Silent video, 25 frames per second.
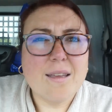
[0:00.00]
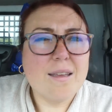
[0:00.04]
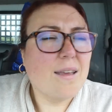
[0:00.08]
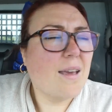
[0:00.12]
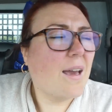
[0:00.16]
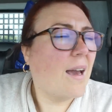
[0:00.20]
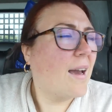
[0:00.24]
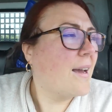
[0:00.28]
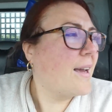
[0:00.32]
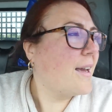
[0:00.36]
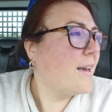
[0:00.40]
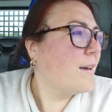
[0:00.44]

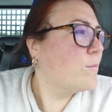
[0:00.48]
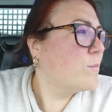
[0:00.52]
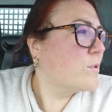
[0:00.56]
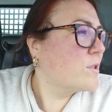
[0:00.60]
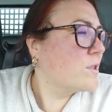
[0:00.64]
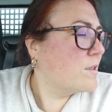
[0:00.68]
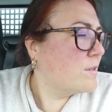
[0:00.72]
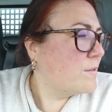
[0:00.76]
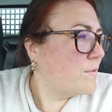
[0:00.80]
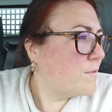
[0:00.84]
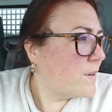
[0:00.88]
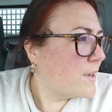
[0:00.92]
yeah, Ian
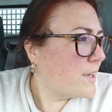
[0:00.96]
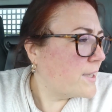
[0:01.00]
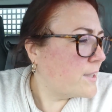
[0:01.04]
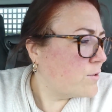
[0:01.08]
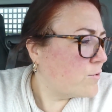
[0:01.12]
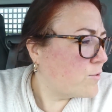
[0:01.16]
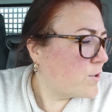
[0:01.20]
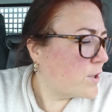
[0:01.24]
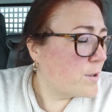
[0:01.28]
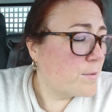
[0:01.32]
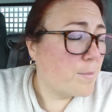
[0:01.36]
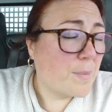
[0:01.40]
was going to fly
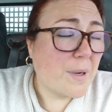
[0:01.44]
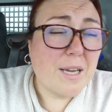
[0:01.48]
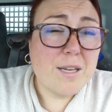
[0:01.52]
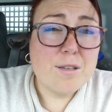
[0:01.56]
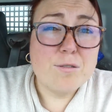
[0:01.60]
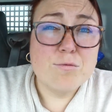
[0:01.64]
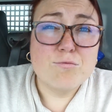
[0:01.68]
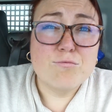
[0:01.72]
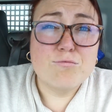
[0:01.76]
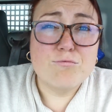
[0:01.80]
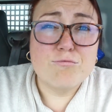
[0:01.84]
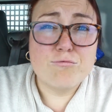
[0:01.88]
his drone, but
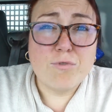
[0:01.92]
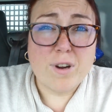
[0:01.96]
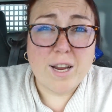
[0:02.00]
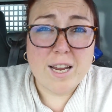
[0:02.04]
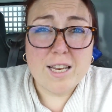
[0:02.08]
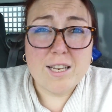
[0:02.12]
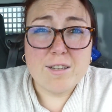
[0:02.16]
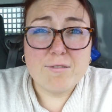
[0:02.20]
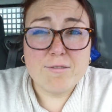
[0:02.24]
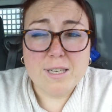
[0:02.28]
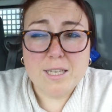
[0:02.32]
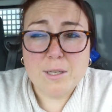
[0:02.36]
it's
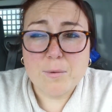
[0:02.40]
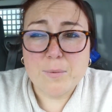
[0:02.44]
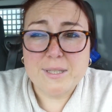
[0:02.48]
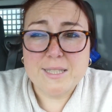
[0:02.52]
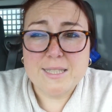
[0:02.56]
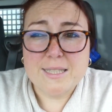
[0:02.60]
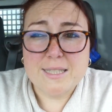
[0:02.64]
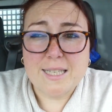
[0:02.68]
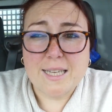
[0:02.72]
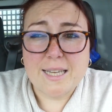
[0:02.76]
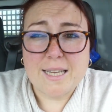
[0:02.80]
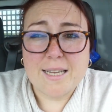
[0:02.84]
really, really
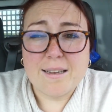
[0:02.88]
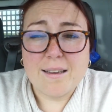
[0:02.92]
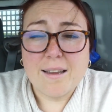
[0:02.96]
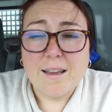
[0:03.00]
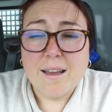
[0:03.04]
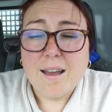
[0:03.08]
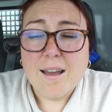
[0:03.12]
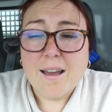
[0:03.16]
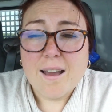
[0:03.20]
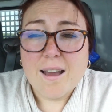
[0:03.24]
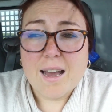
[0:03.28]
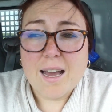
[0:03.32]
windy.
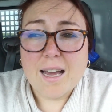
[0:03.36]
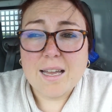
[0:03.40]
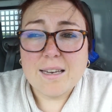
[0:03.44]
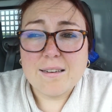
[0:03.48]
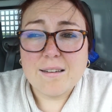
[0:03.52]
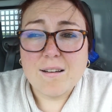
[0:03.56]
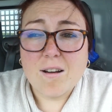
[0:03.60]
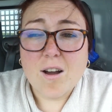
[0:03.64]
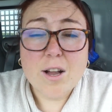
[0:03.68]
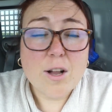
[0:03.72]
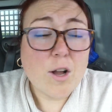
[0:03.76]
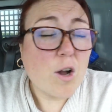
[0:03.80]

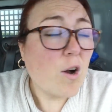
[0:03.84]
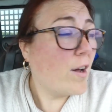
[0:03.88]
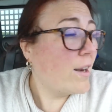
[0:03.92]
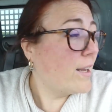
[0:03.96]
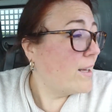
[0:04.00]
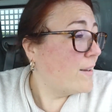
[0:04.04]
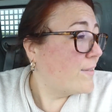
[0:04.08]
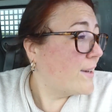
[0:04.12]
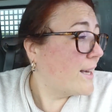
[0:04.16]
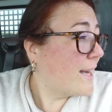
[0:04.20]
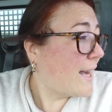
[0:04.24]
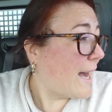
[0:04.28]
And I
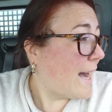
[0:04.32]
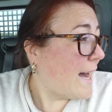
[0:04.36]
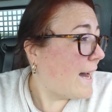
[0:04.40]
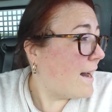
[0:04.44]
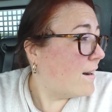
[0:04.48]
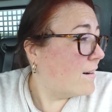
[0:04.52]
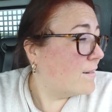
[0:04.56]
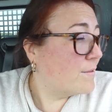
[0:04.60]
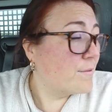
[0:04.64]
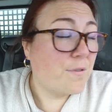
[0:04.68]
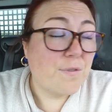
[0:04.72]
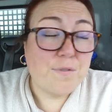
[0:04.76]
can't even get
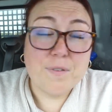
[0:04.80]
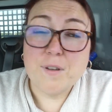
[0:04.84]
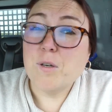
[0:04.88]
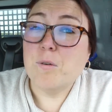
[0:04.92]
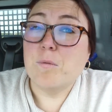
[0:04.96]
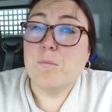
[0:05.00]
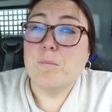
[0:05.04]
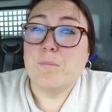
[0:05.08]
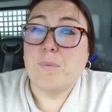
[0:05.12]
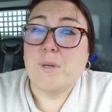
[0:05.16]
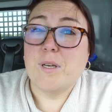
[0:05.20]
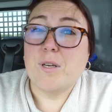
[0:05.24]
out and
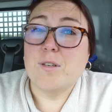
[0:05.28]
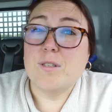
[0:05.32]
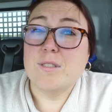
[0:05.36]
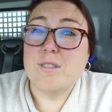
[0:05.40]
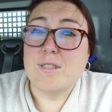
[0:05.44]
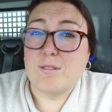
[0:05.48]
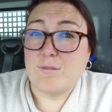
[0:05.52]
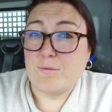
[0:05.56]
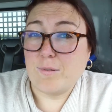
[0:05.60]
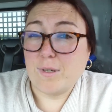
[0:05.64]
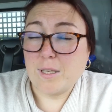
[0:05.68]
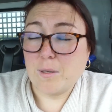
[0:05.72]
film
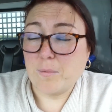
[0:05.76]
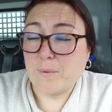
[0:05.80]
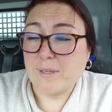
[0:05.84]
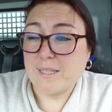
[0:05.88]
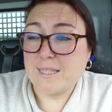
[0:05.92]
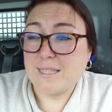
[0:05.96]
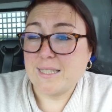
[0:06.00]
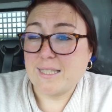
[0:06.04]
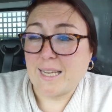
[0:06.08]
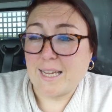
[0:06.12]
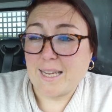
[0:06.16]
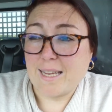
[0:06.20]
because it's really
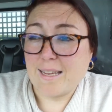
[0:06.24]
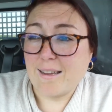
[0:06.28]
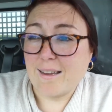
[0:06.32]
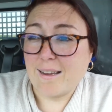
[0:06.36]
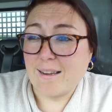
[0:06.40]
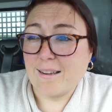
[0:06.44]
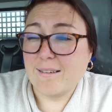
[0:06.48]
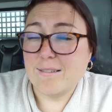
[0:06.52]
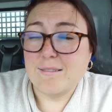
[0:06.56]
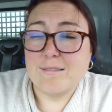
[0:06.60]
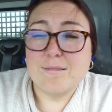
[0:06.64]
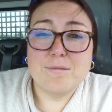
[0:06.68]
windy
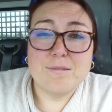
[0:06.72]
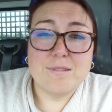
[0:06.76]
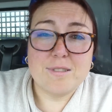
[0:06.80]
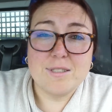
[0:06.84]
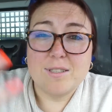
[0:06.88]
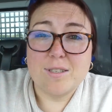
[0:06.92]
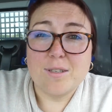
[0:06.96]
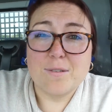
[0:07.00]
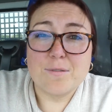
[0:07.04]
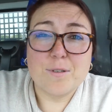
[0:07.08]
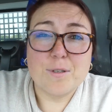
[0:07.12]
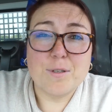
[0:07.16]
and
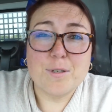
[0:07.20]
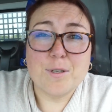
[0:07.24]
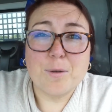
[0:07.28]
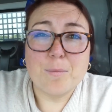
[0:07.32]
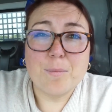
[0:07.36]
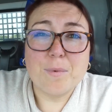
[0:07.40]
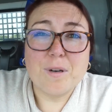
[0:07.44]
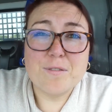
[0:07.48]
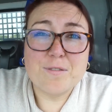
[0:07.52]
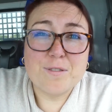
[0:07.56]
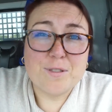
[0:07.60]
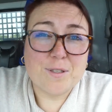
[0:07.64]
I've got no
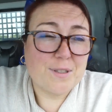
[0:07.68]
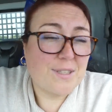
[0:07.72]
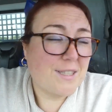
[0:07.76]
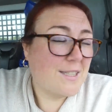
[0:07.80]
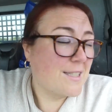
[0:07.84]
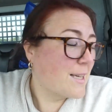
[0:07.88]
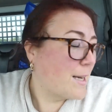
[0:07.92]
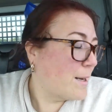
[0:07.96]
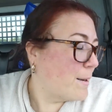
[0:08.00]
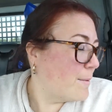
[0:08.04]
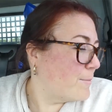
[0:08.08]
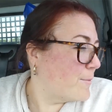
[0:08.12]
muffs on
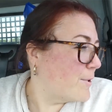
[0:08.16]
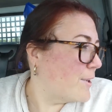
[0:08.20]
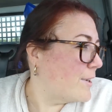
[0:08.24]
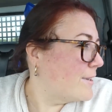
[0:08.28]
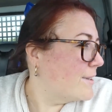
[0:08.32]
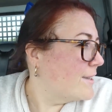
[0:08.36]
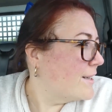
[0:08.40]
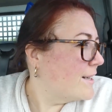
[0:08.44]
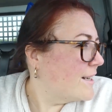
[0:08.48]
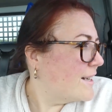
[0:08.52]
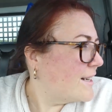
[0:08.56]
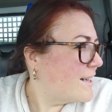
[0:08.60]
this
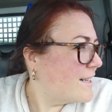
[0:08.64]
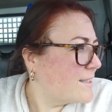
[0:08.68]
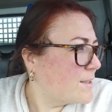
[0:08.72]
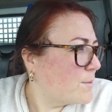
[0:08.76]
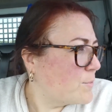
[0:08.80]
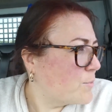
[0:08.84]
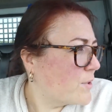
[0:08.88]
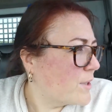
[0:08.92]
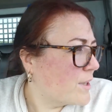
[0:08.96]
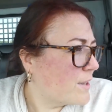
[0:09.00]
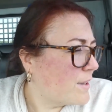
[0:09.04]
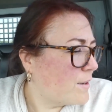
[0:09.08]
camera. I
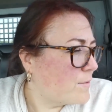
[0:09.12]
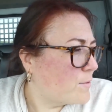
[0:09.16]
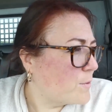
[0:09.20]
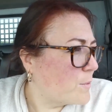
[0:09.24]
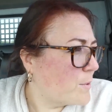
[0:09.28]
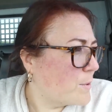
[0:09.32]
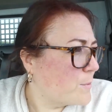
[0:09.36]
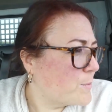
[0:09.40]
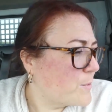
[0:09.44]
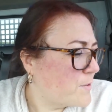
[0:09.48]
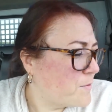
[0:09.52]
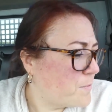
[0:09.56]
did bring the other
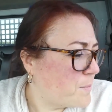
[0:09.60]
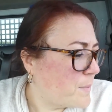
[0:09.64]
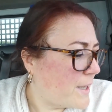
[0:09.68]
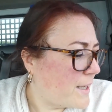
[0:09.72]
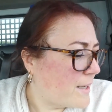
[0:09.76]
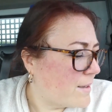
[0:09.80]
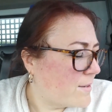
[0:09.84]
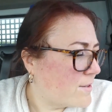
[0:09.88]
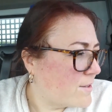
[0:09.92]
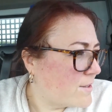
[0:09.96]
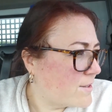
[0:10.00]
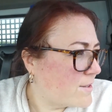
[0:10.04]
one with
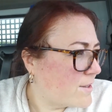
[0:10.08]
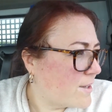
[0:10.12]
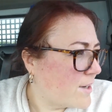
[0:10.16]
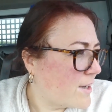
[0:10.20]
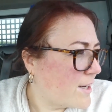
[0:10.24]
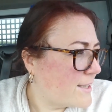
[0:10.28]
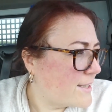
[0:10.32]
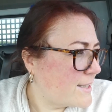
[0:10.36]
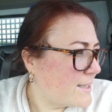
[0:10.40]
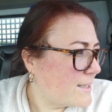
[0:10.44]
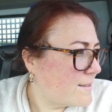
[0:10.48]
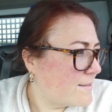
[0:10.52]
me because
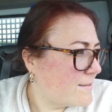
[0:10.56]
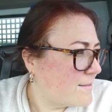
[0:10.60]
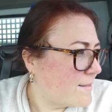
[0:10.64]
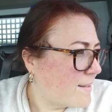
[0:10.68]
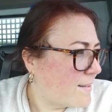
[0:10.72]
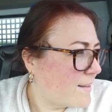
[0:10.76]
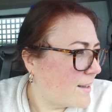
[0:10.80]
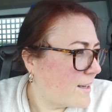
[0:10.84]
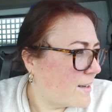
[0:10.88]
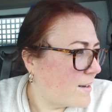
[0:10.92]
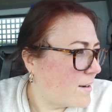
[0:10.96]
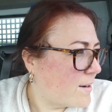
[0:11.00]
I didn't
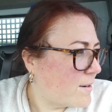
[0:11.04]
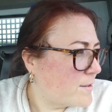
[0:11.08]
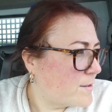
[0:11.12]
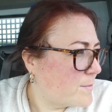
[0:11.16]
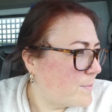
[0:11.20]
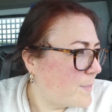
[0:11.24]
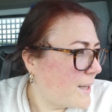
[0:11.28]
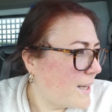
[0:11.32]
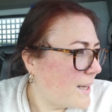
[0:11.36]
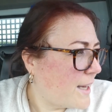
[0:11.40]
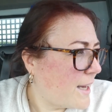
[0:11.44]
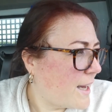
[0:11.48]
think
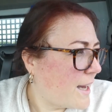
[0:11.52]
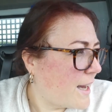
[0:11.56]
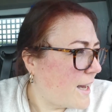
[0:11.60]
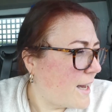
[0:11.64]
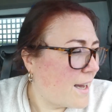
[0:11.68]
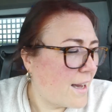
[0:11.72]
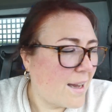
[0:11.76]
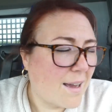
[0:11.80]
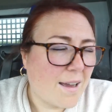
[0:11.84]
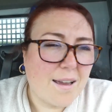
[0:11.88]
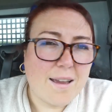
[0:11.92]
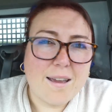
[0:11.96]
I'd be
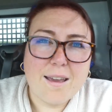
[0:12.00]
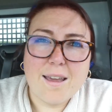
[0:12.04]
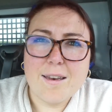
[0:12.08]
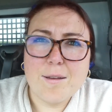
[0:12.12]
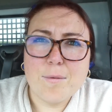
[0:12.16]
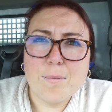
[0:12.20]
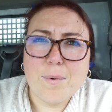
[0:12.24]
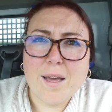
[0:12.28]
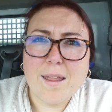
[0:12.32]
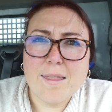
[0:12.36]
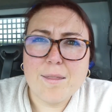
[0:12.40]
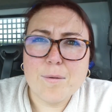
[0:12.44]

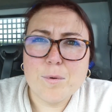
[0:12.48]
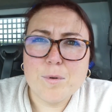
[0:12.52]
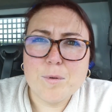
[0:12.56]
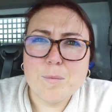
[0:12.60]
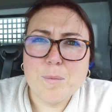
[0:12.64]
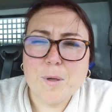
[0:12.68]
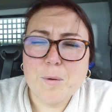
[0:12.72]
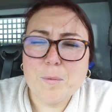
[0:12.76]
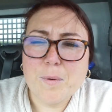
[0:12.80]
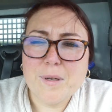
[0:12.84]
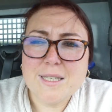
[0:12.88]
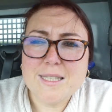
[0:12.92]
anywhere that
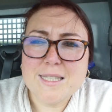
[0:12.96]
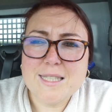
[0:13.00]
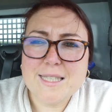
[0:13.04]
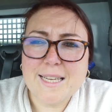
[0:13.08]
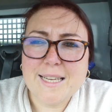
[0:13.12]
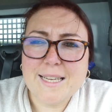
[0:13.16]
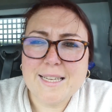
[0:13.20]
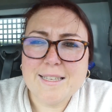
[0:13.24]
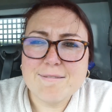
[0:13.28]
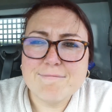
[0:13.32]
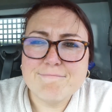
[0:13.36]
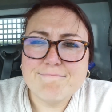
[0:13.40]
would be
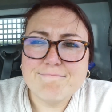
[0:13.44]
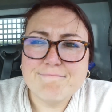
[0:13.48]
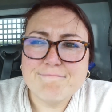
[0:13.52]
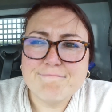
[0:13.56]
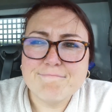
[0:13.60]
windy.